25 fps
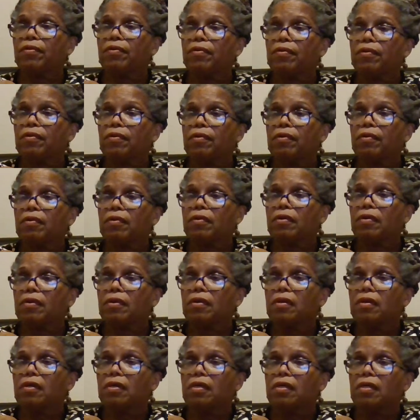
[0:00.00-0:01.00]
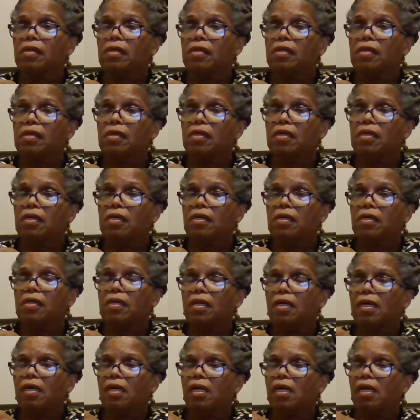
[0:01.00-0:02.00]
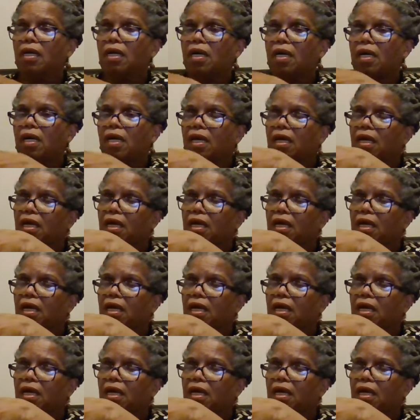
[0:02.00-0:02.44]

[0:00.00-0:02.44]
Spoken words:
[no speech]